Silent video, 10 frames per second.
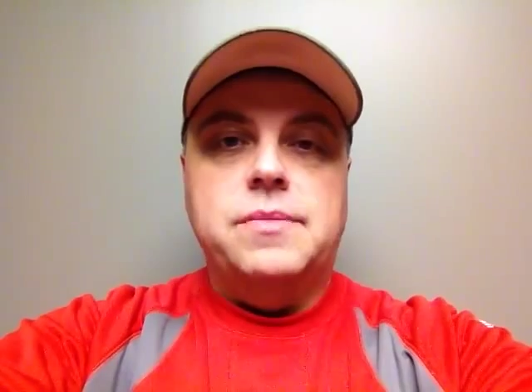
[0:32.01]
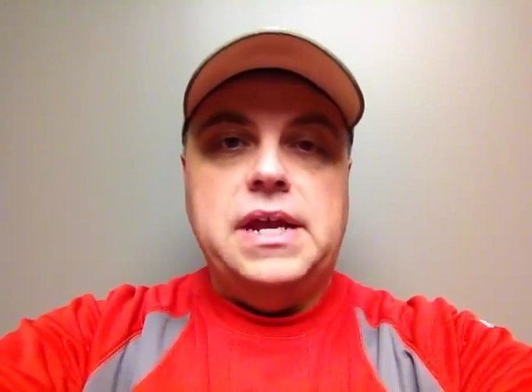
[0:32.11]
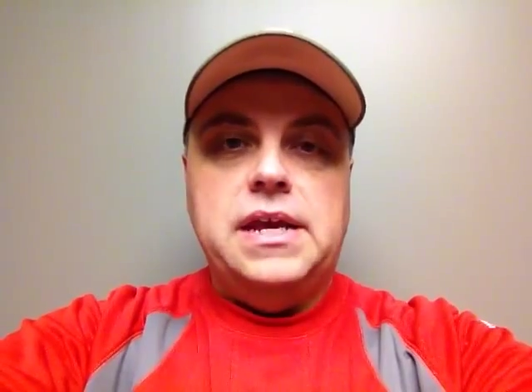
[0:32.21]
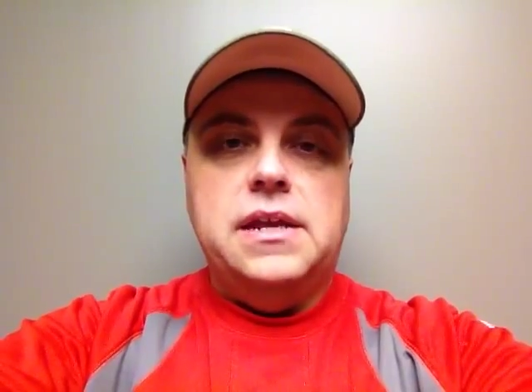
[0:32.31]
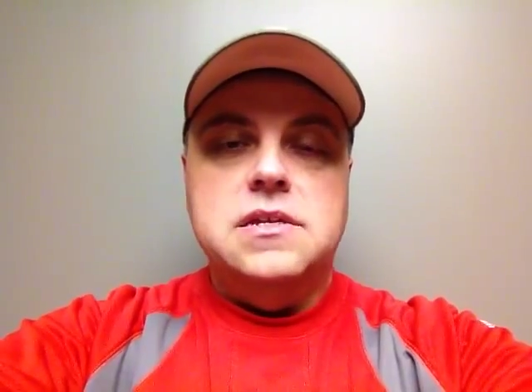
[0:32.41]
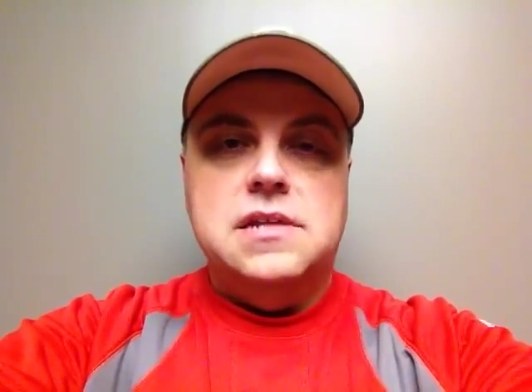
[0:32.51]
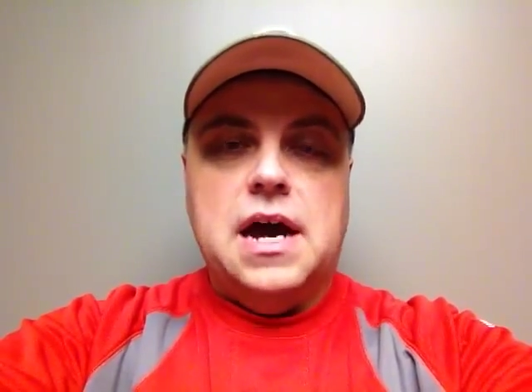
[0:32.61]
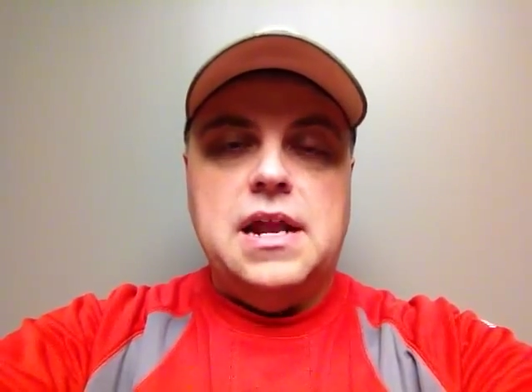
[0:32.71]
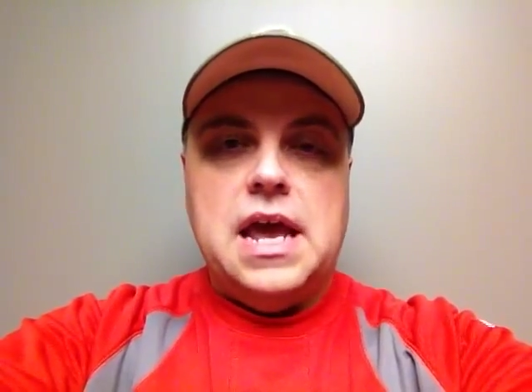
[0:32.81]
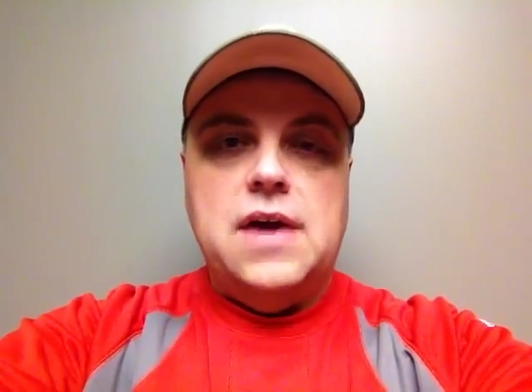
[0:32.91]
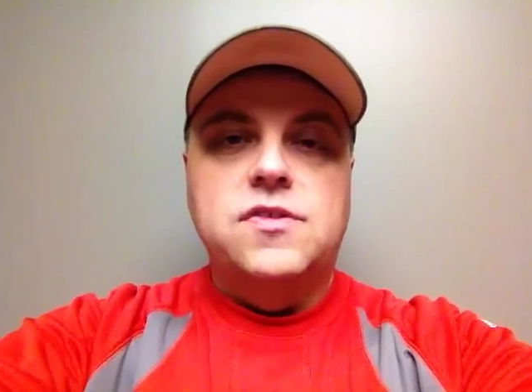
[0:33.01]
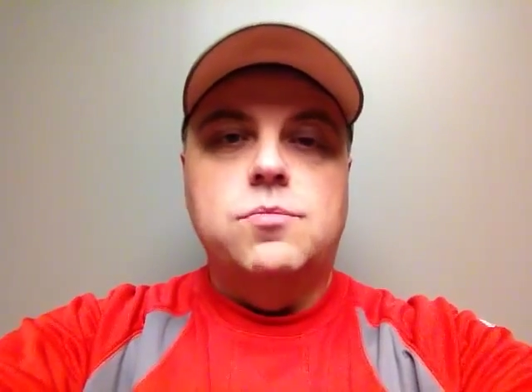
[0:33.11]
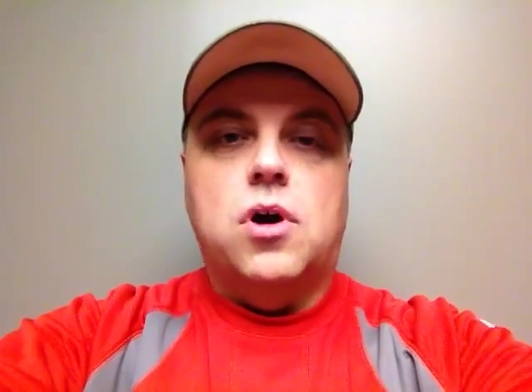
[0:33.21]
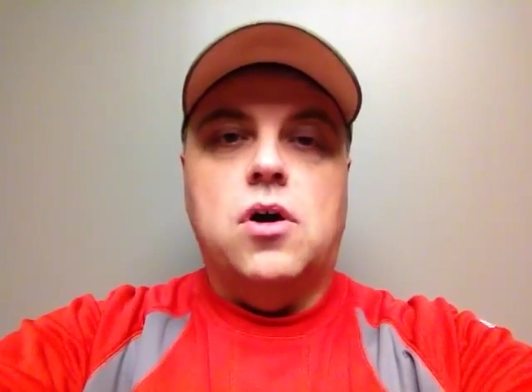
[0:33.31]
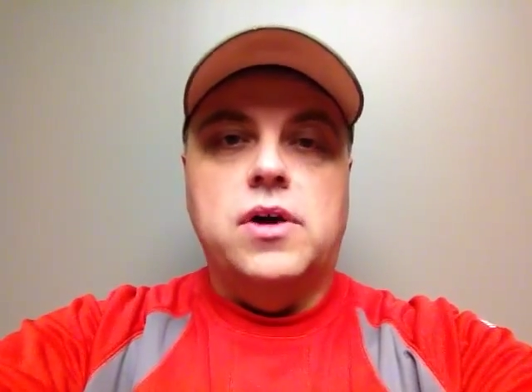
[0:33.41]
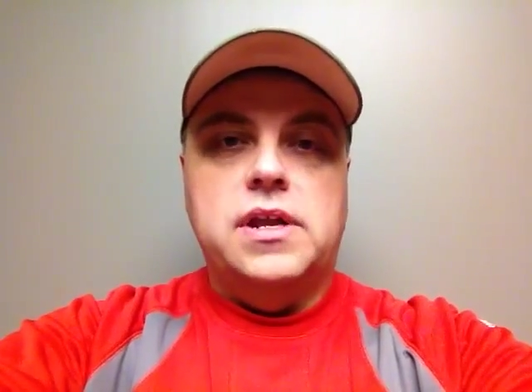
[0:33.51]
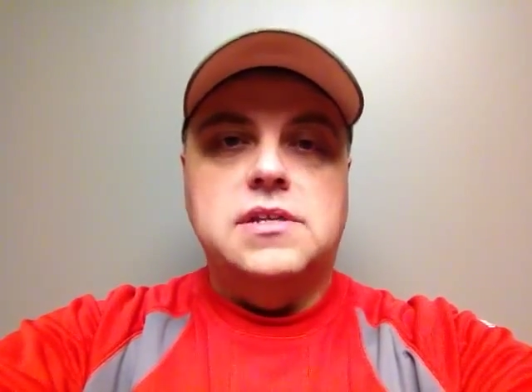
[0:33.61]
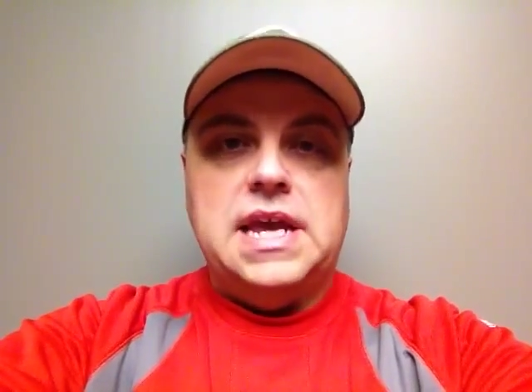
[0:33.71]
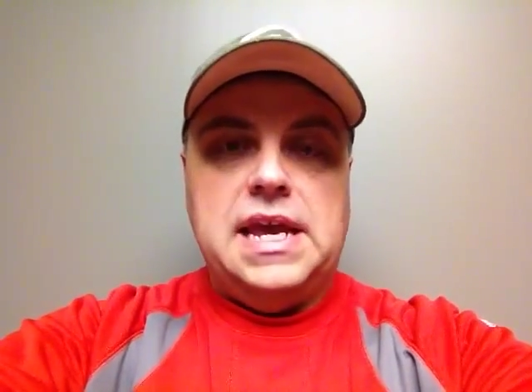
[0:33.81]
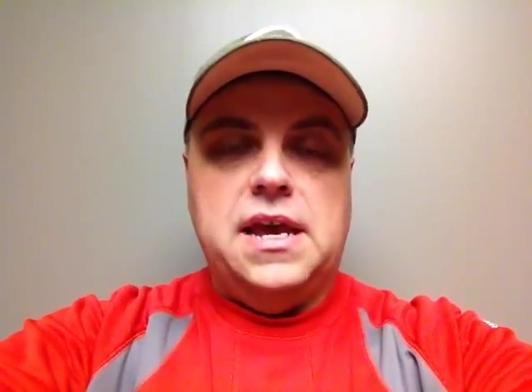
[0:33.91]
meaning he does not have the ball in
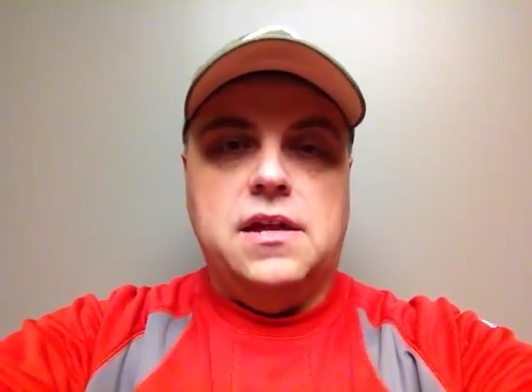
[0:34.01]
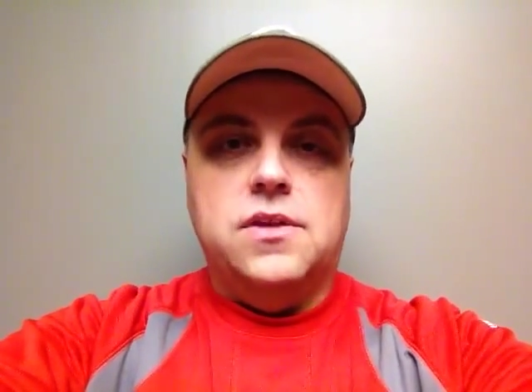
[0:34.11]
his hand.